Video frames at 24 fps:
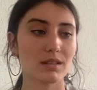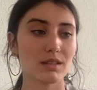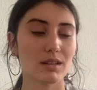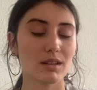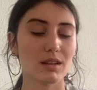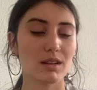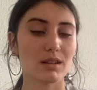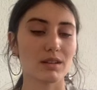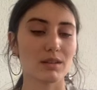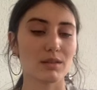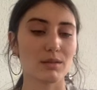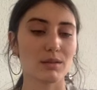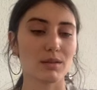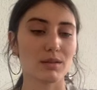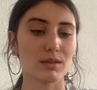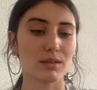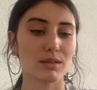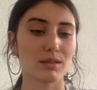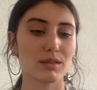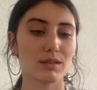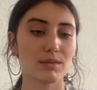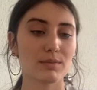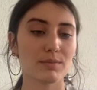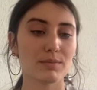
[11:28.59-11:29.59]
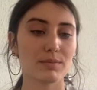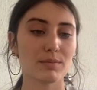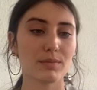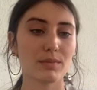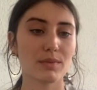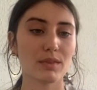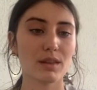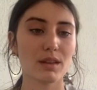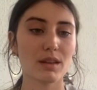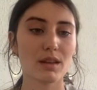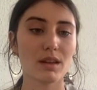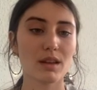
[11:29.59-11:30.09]
unquote.
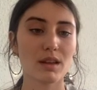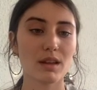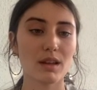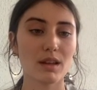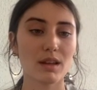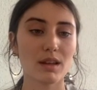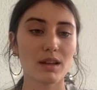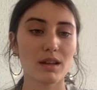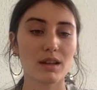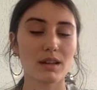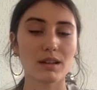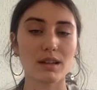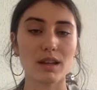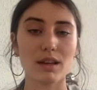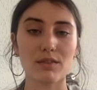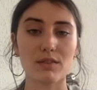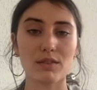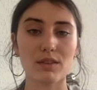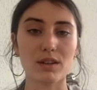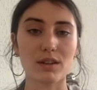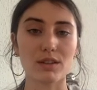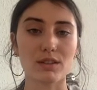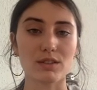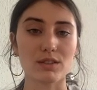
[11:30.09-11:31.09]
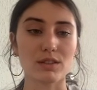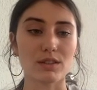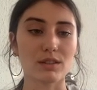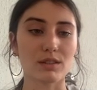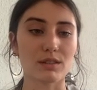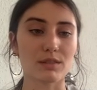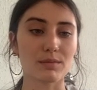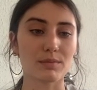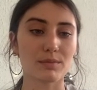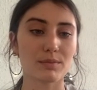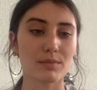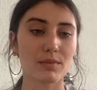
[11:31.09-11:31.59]

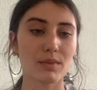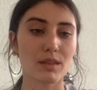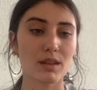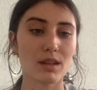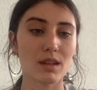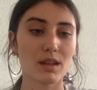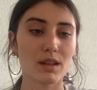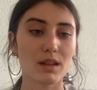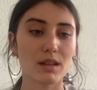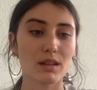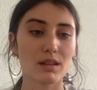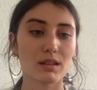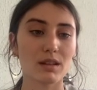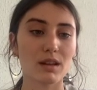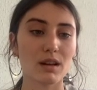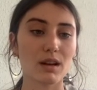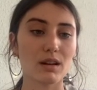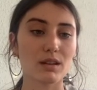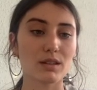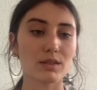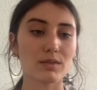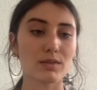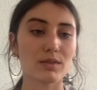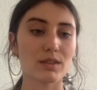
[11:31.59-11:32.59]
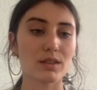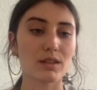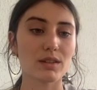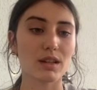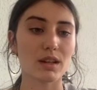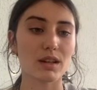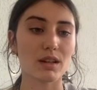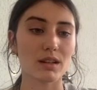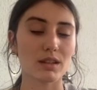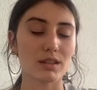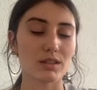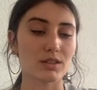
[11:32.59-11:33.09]
Definition. The Oxford
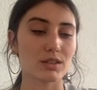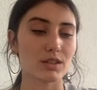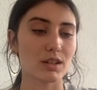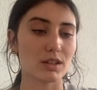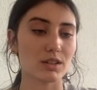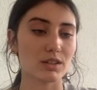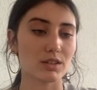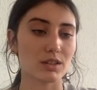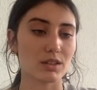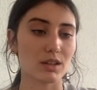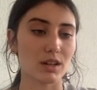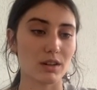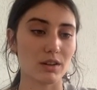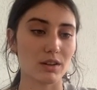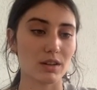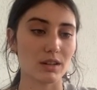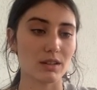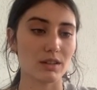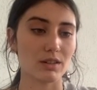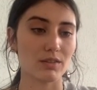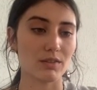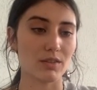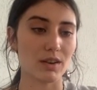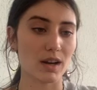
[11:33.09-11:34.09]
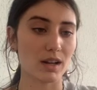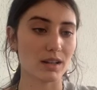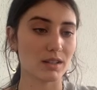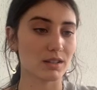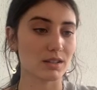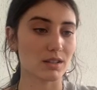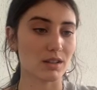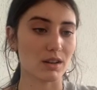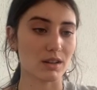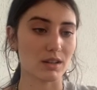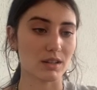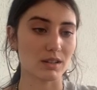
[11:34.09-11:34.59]
English Dictionary defines
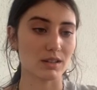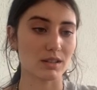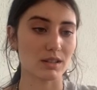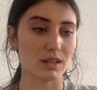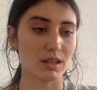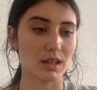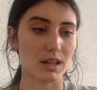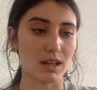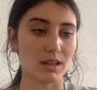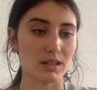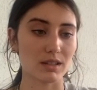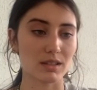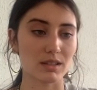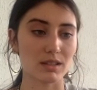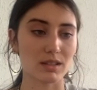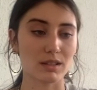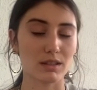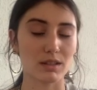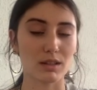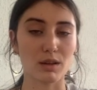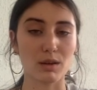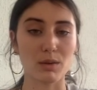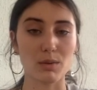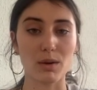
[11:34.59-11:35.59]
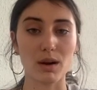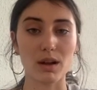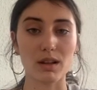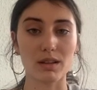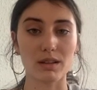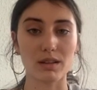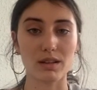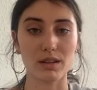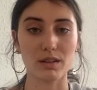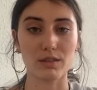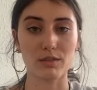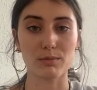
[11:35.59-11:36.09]
honesty as the
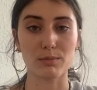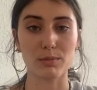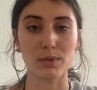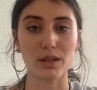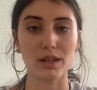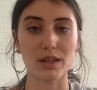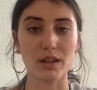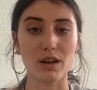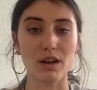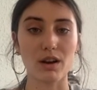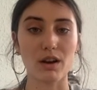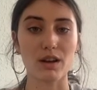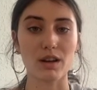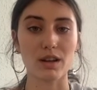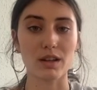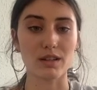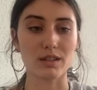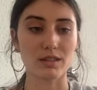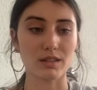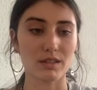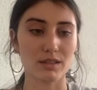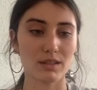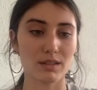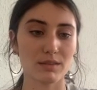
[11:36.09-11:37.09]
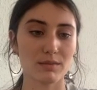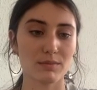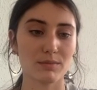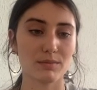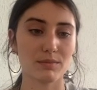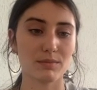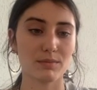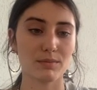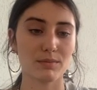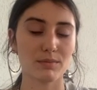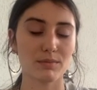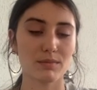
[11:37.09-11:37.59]
quality of being honest.
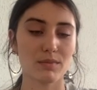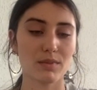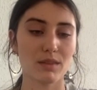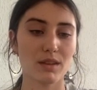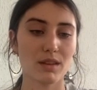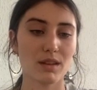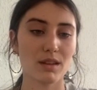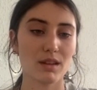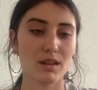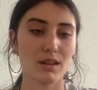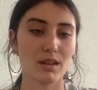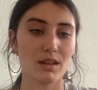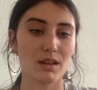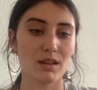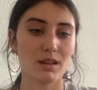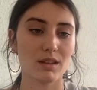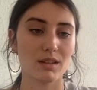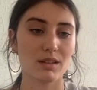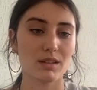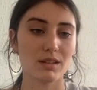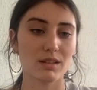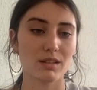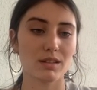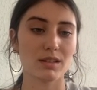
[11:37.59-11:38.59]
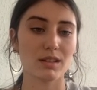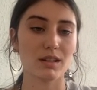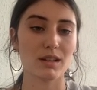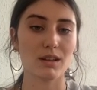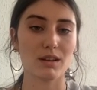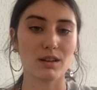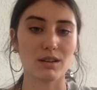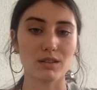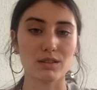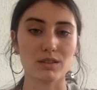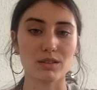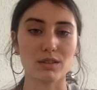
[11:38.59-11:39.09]
See
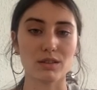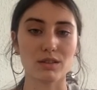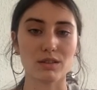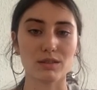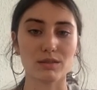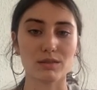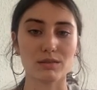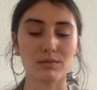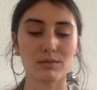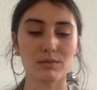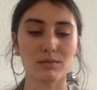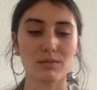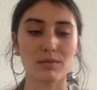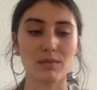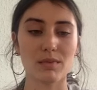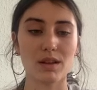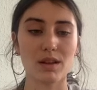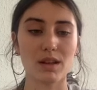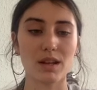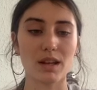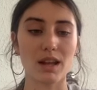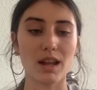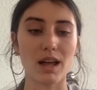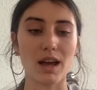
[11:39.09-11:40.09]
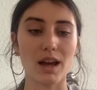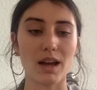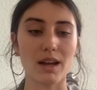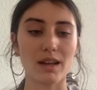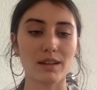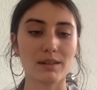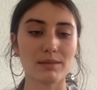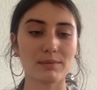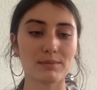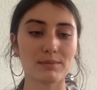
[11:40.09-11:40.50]
also, lie.